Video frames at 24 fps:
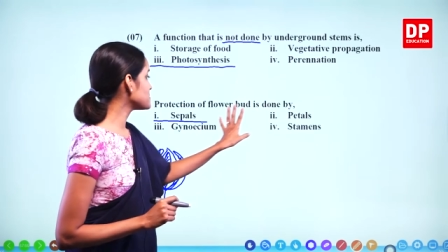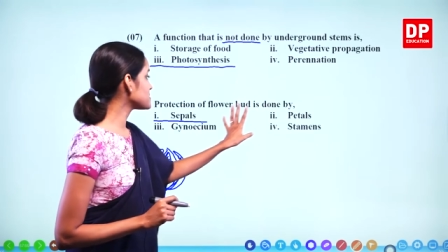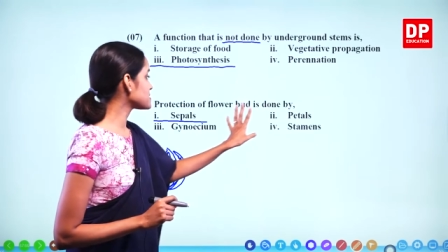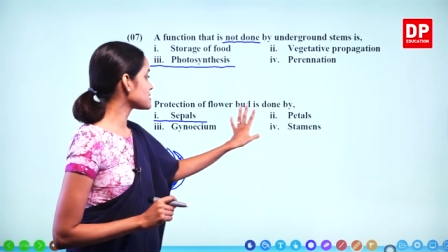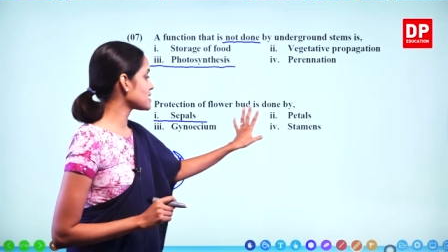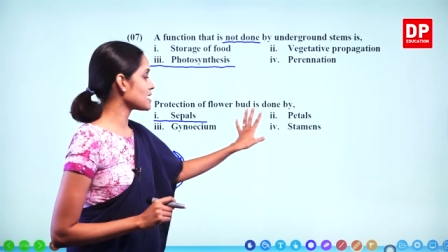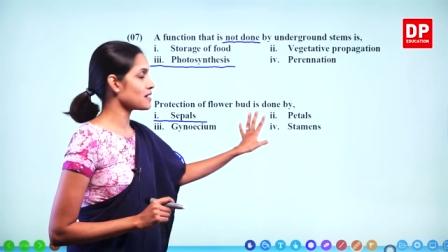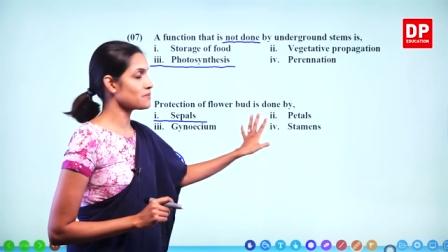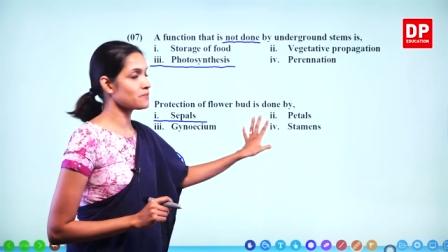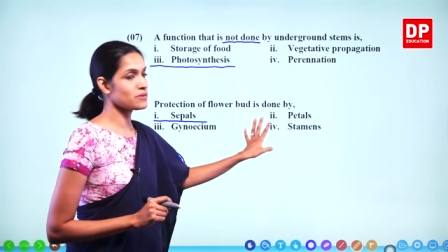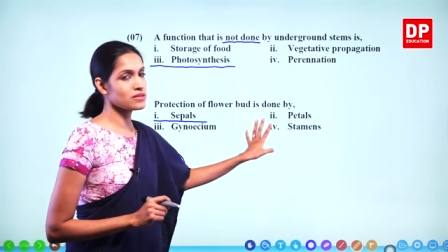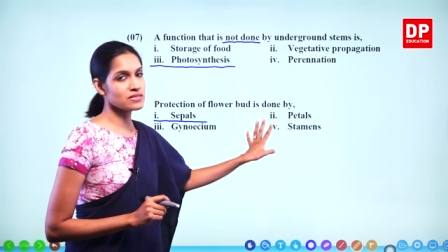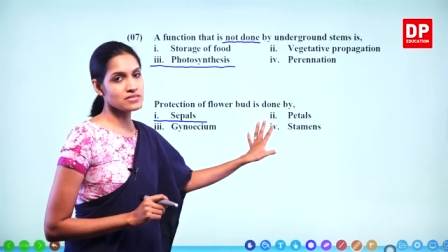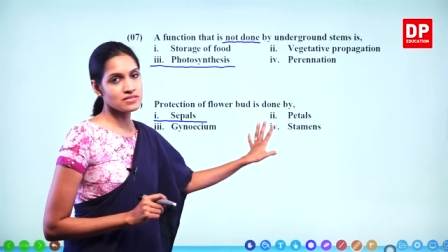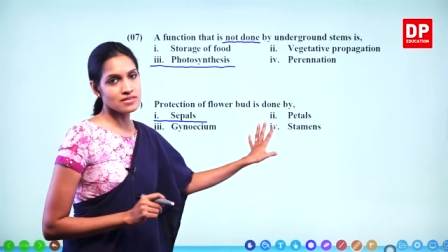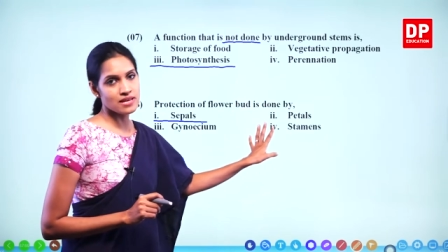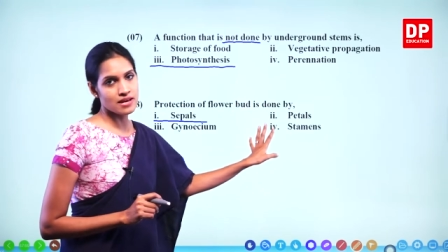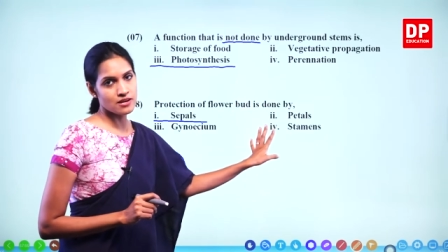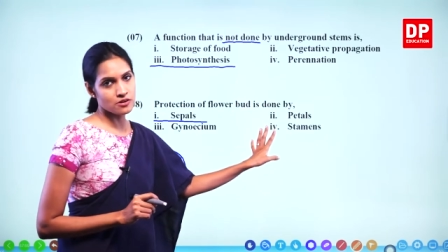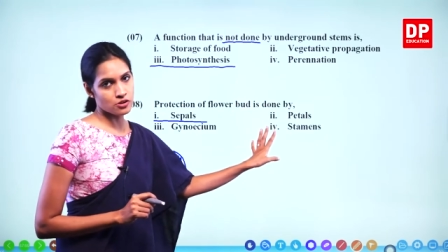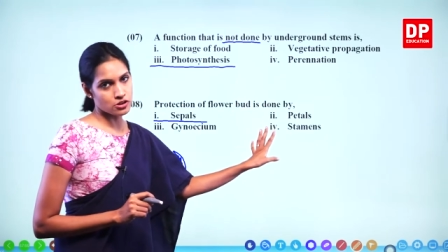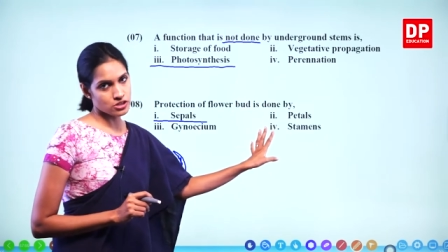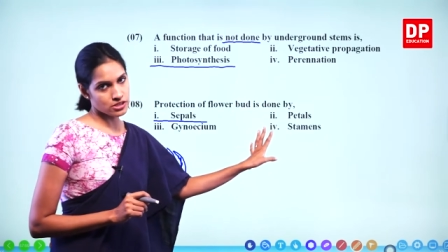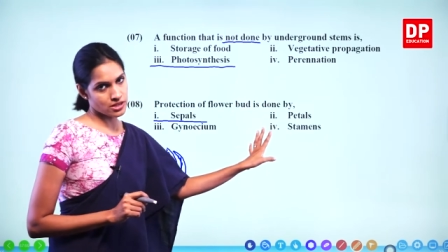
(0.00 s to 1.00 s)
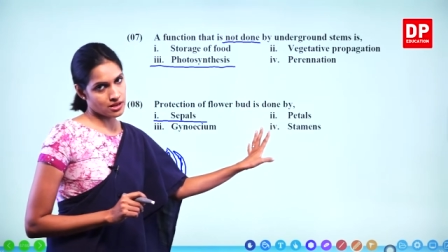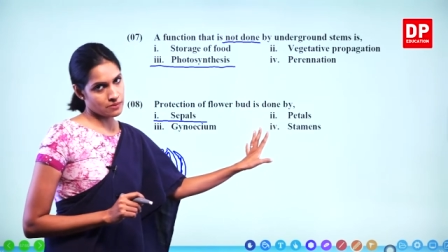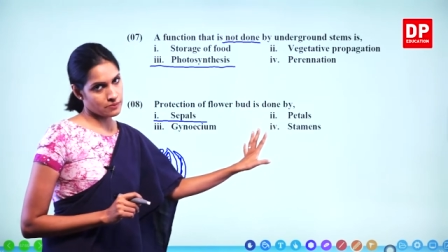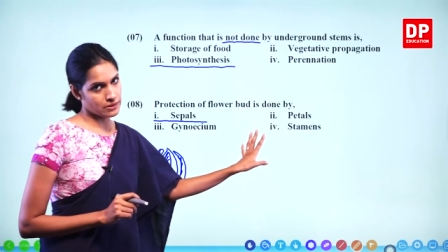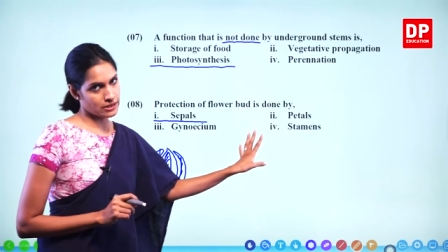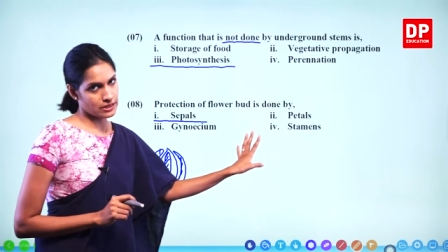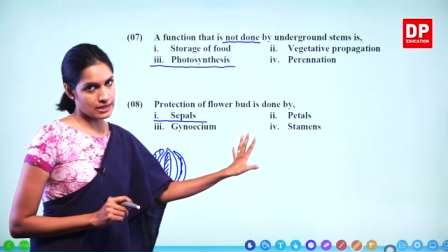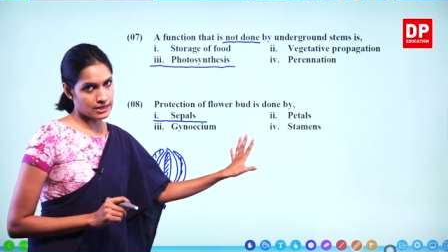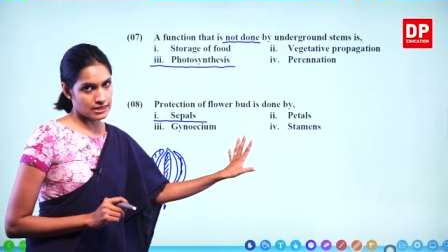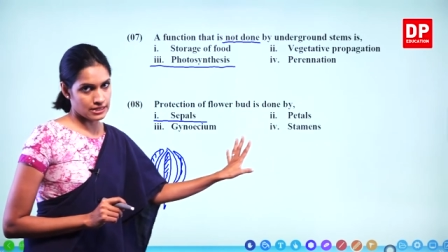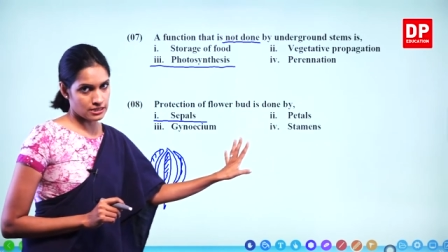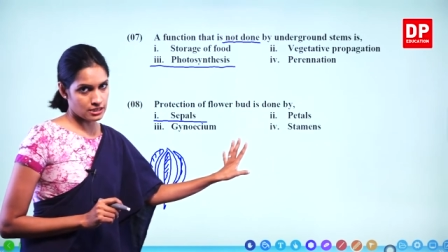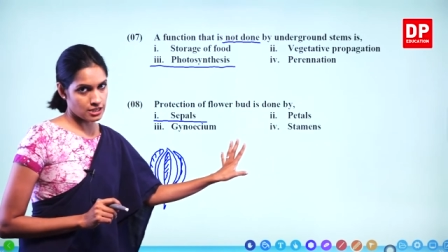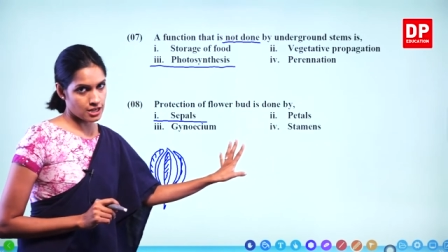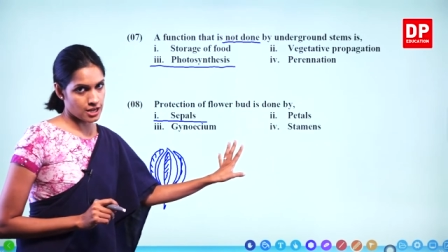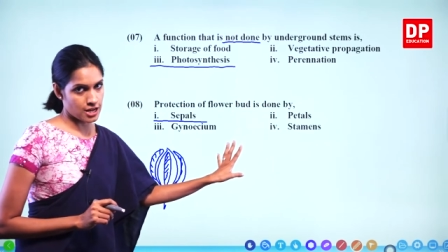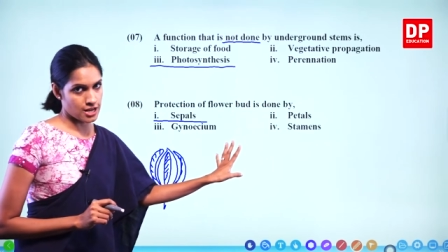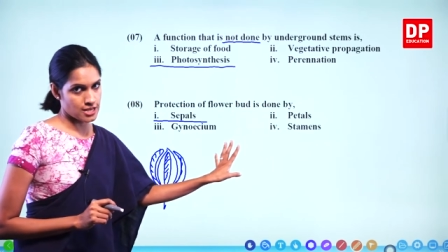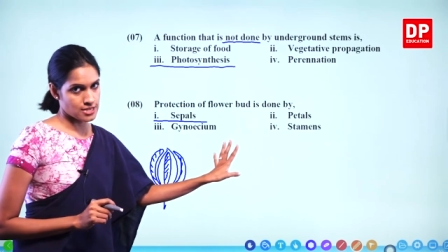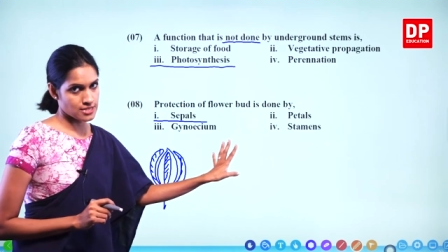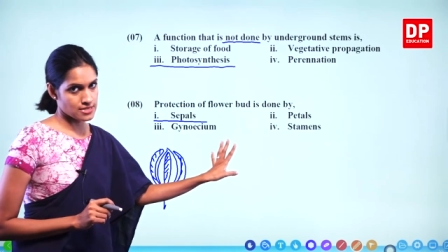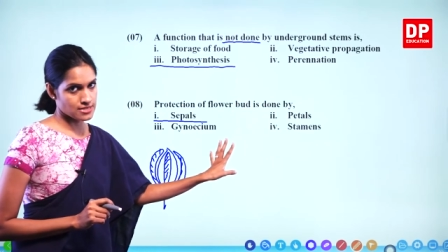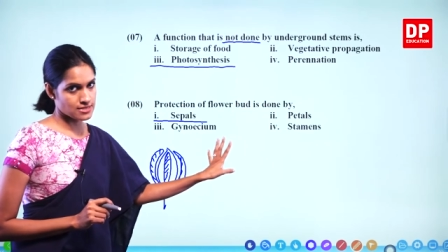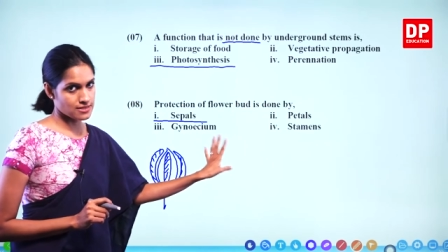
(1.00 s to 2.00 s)
stamens are not coming under the
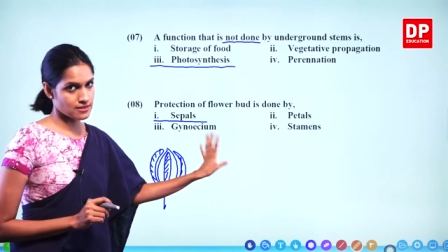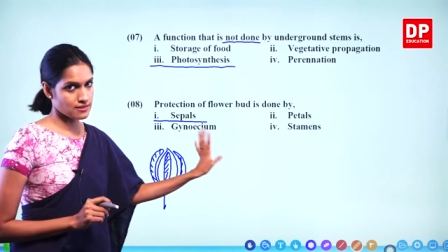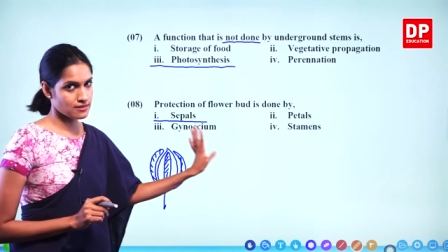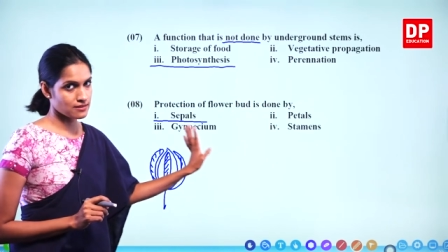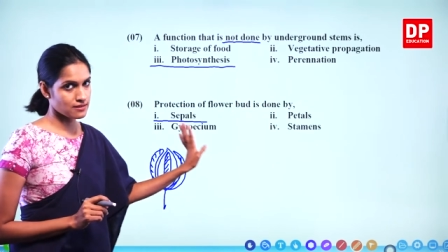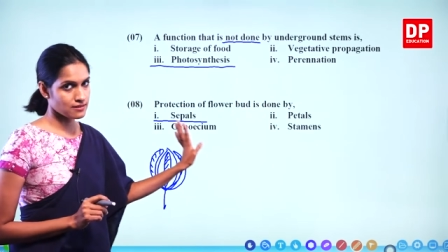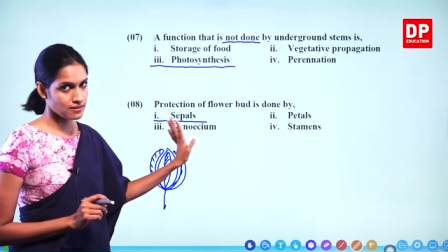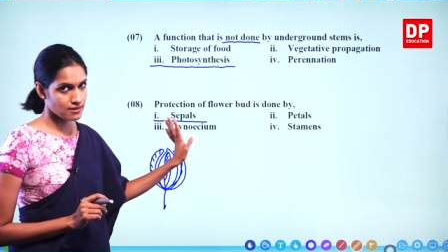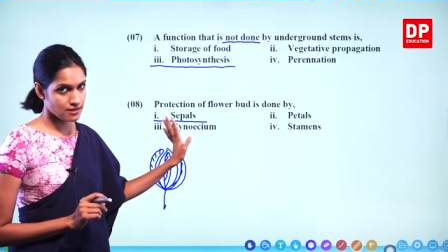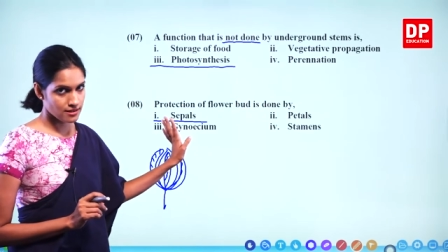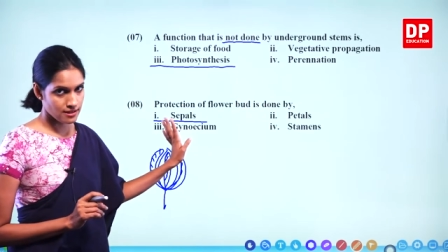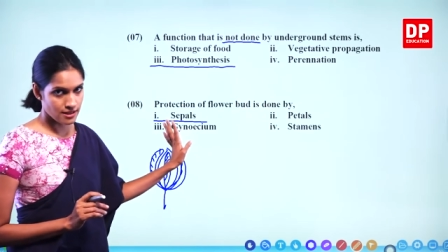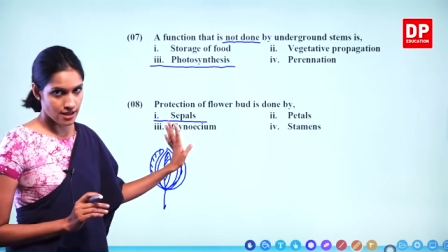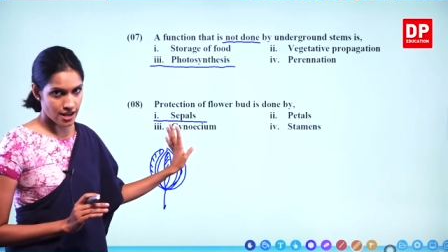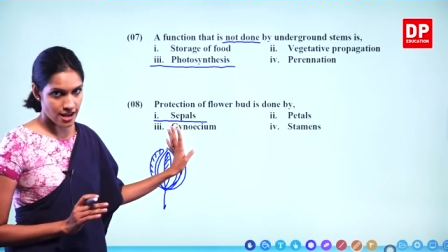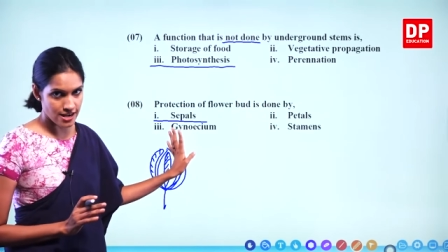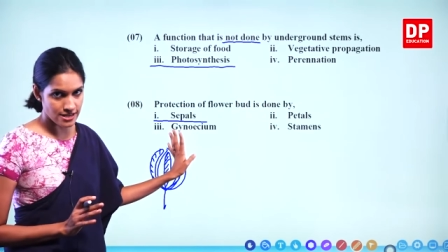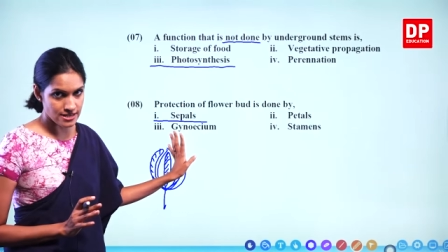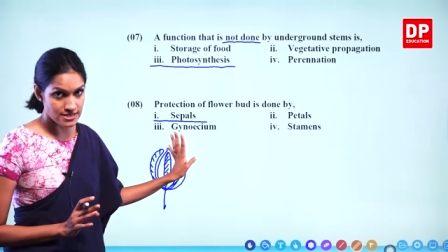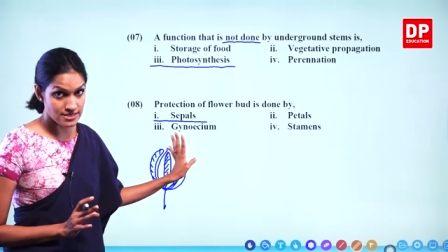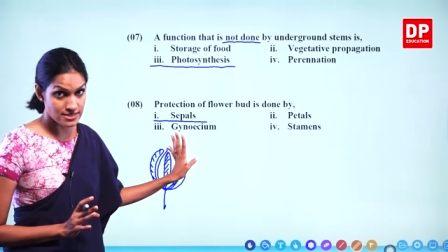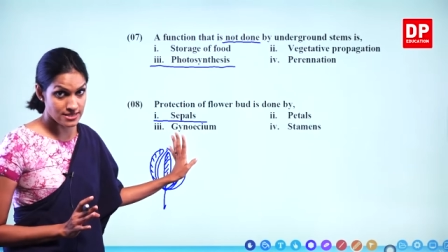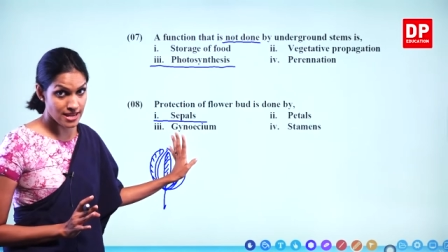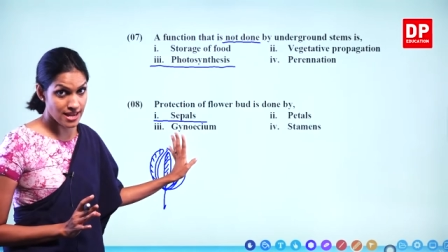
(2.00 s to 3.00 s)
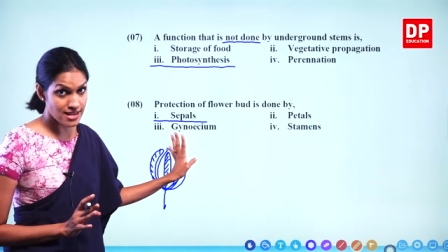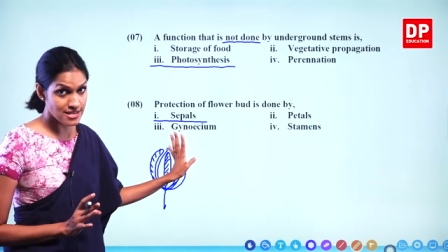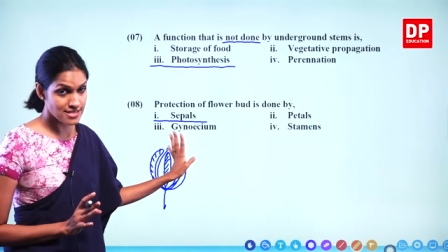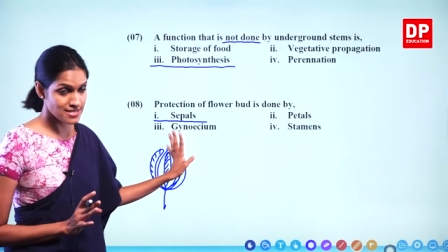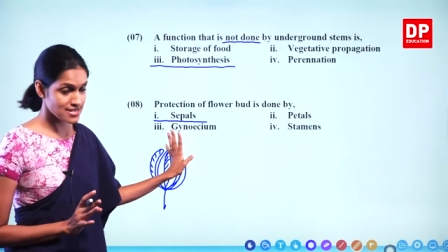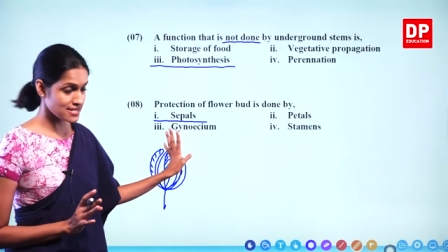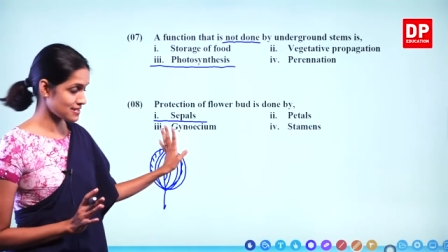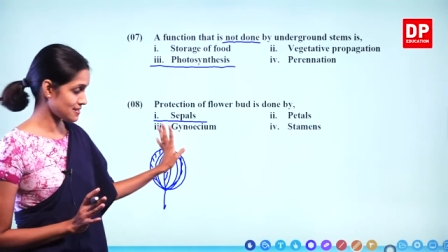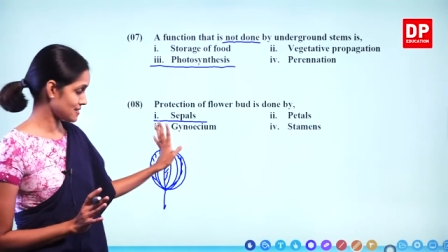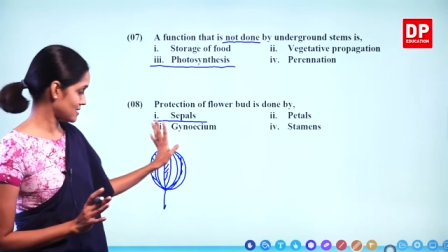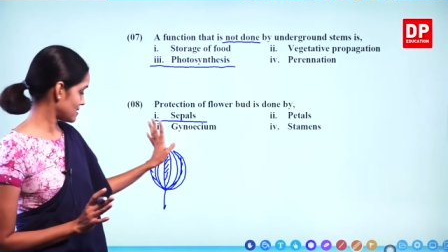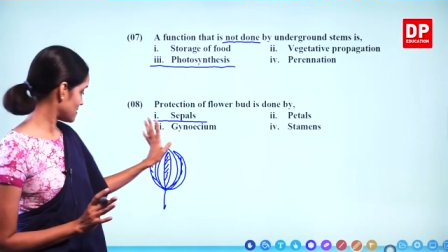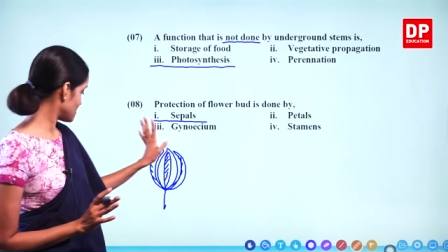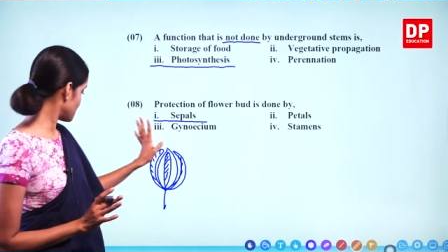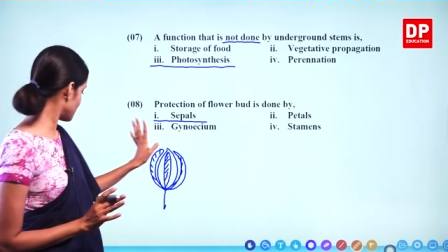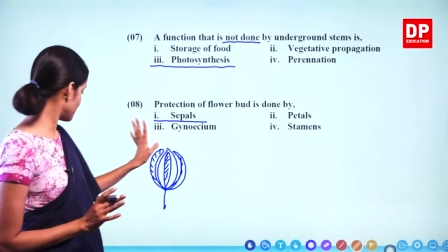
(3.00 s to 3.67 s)
answer. Understand, children?